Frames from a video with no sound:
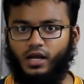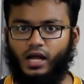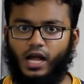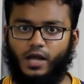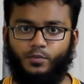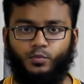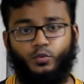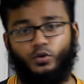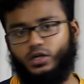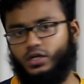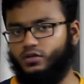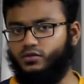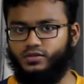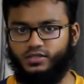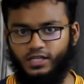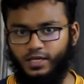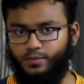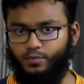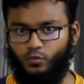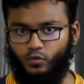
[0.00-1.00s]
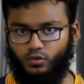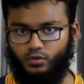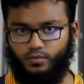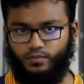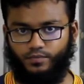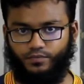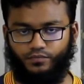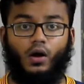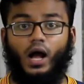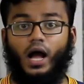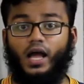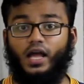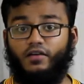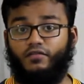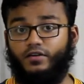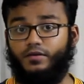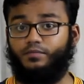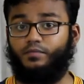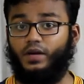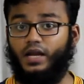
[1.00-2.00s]
I put it to sleep mode. I
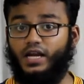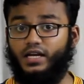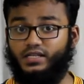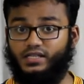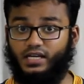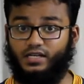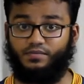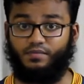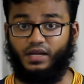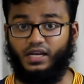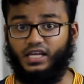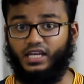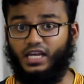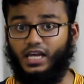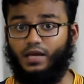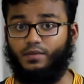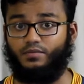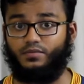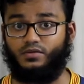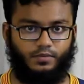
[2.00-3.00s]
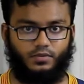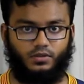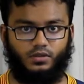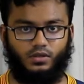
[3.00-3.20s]
haven't played that many games.